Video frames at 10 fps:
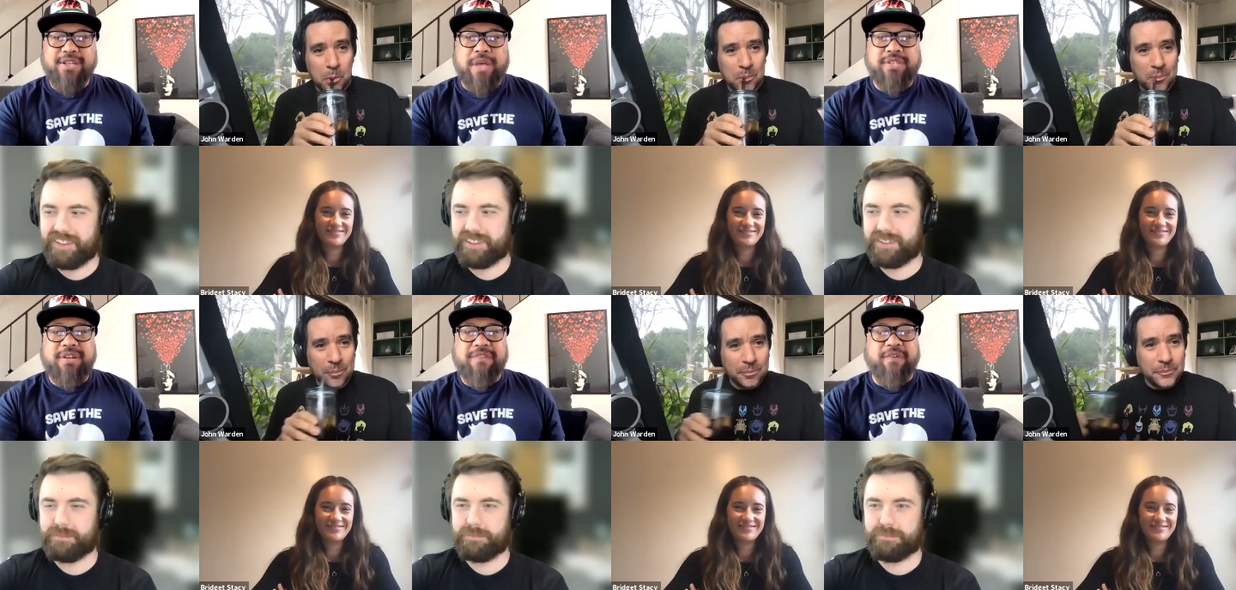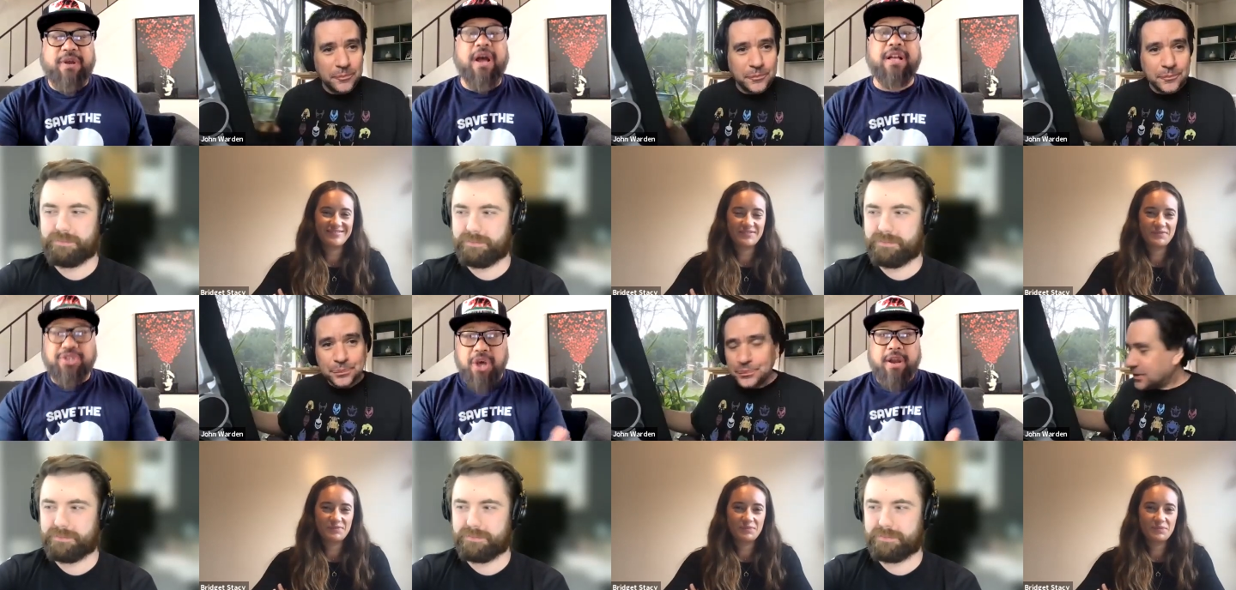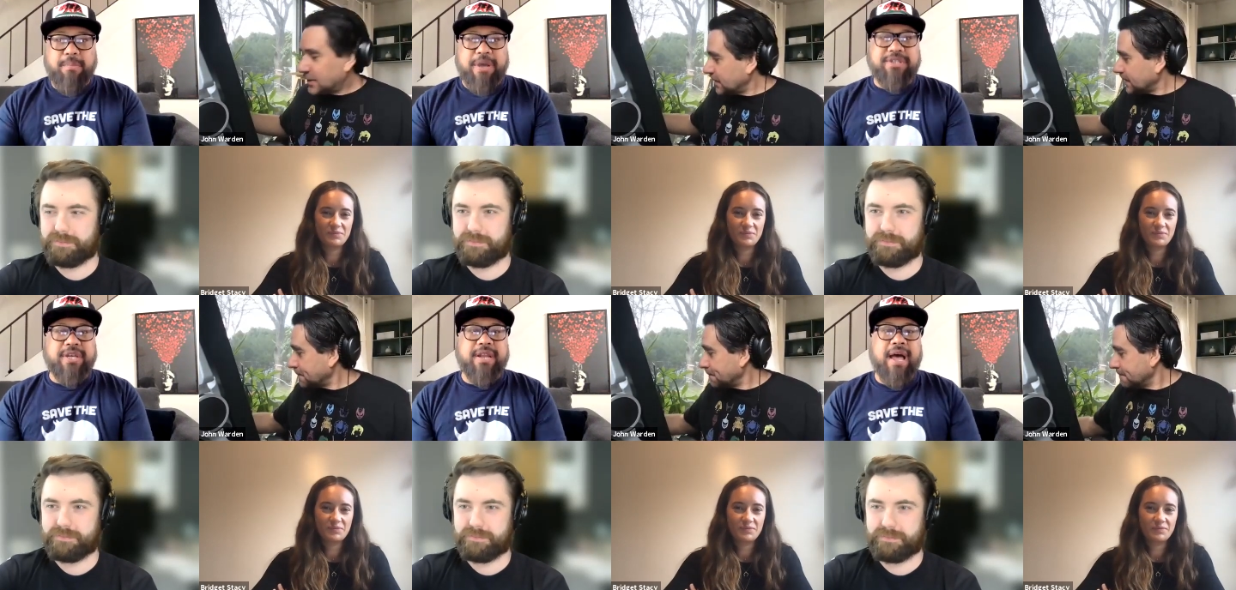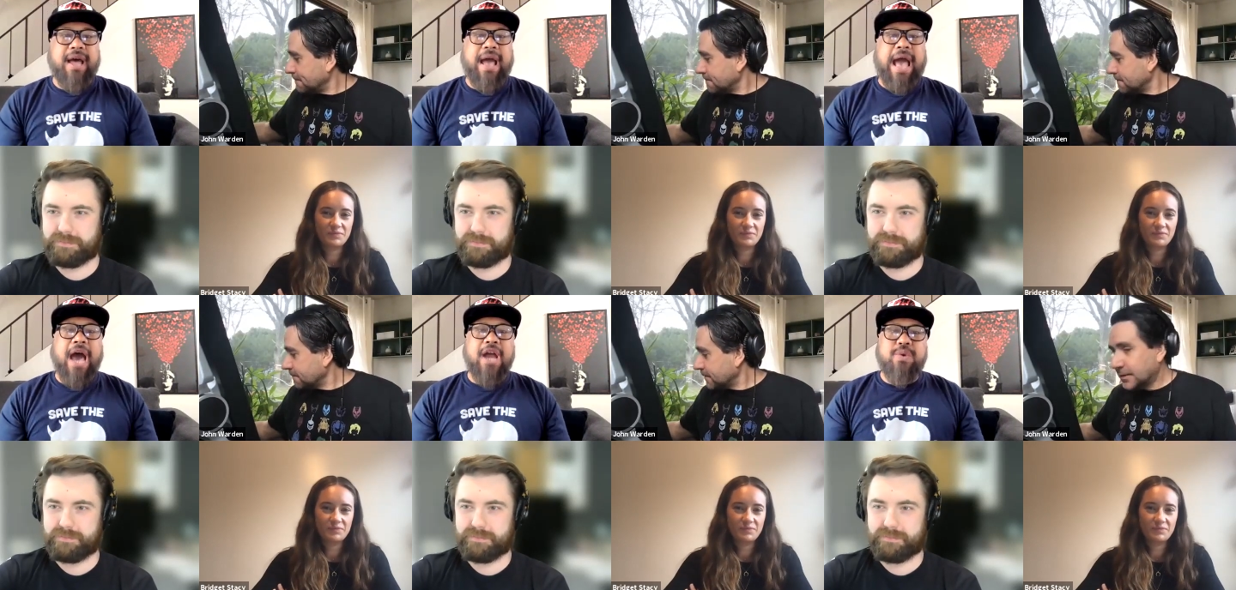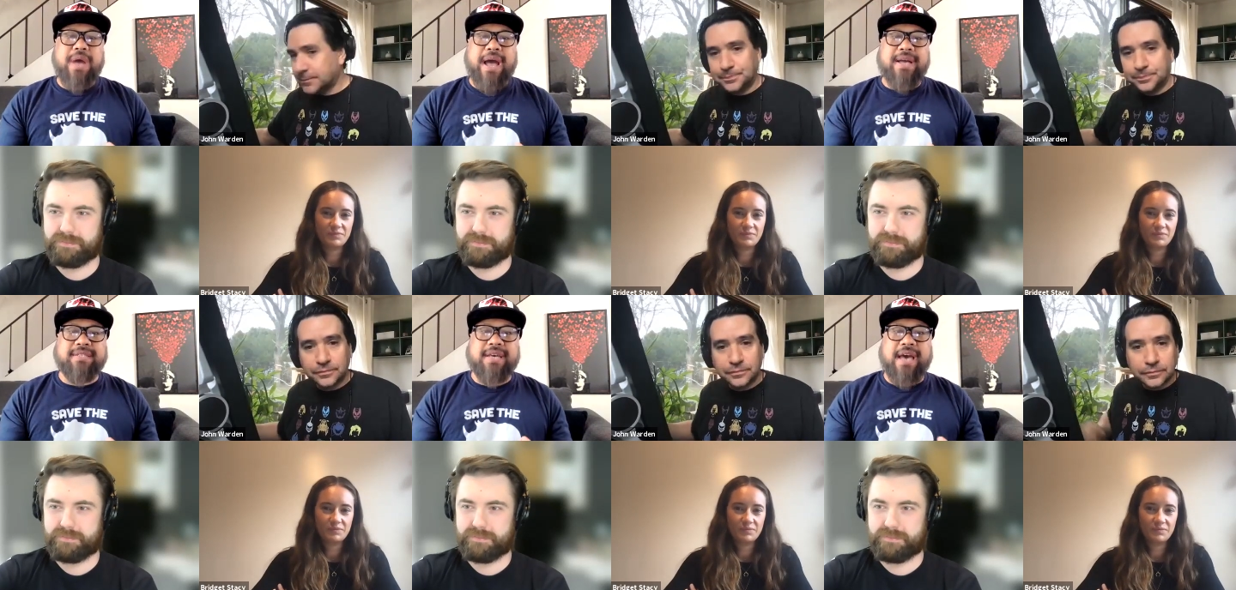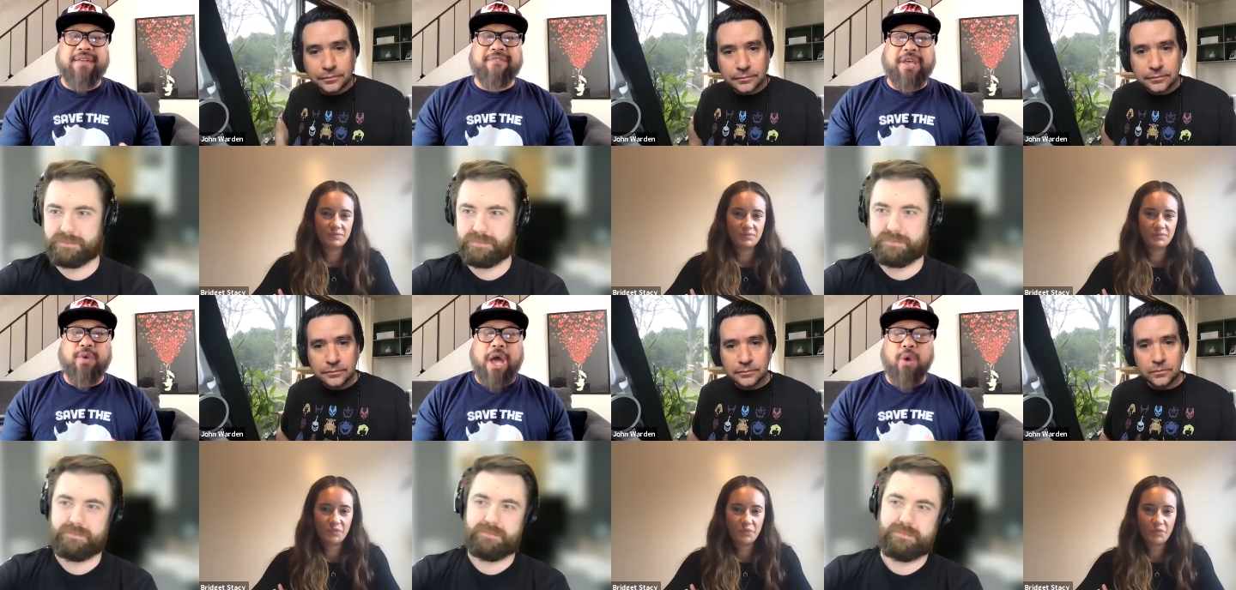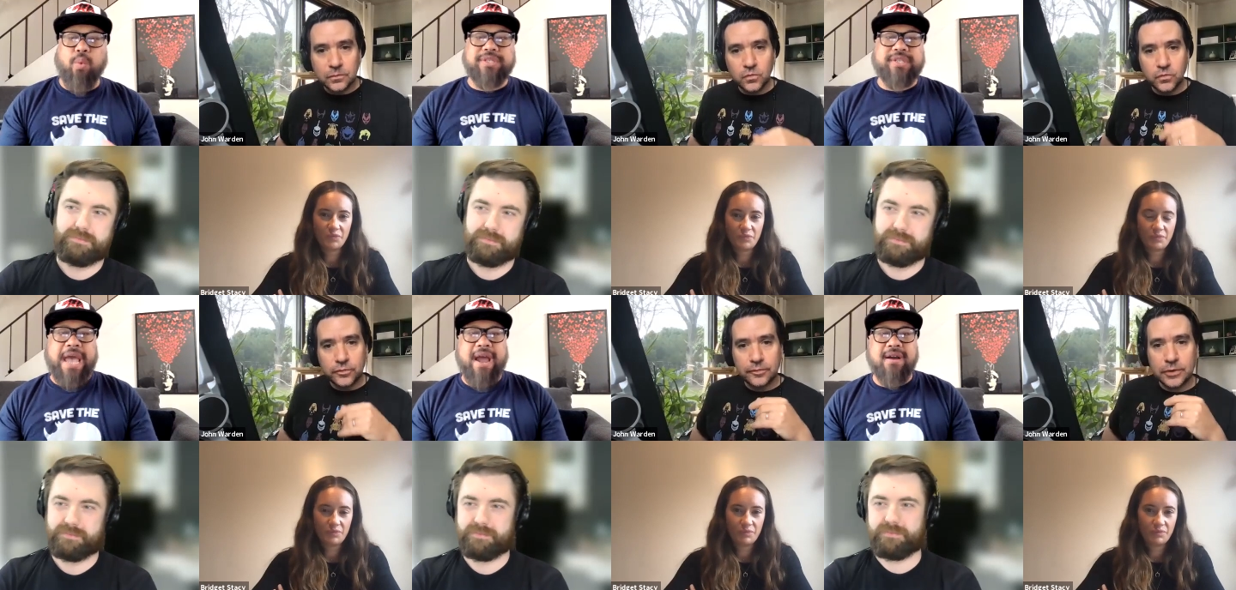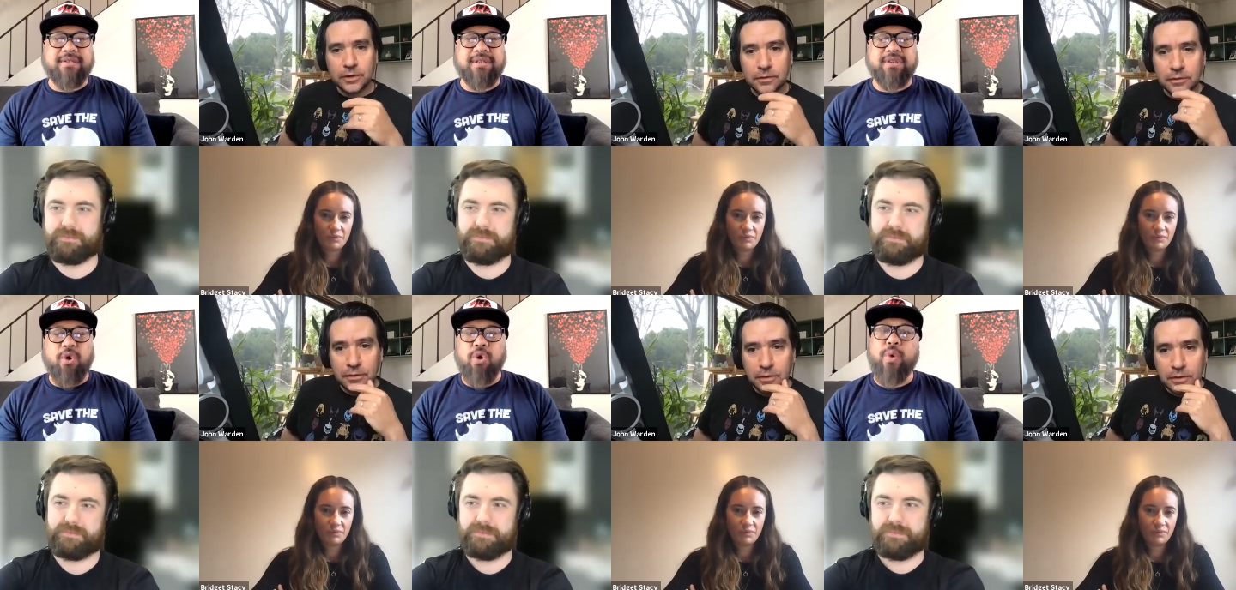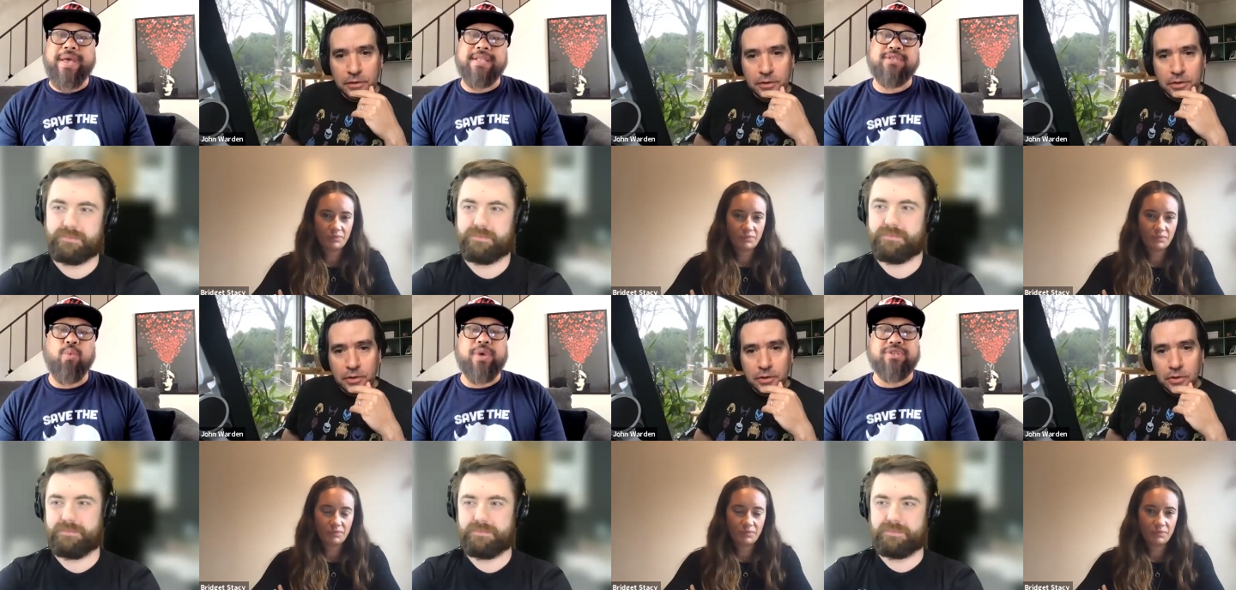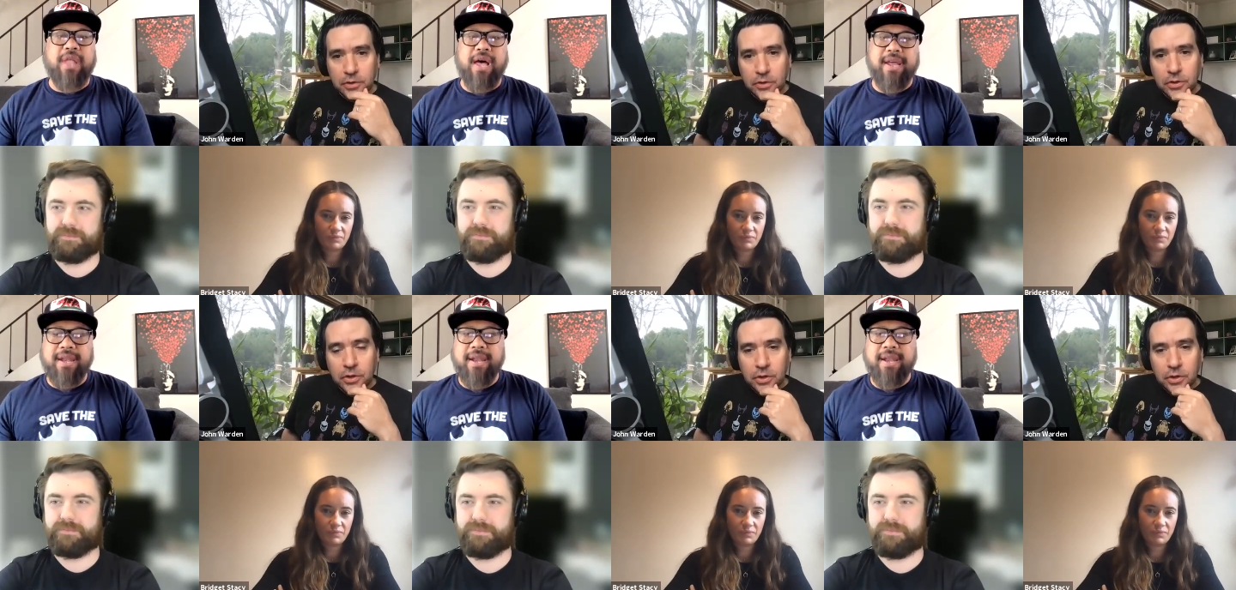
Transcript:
Speaker 1: question for uh, John and Bridget: uh, How do you guys kind of figure out which characters are going into which line?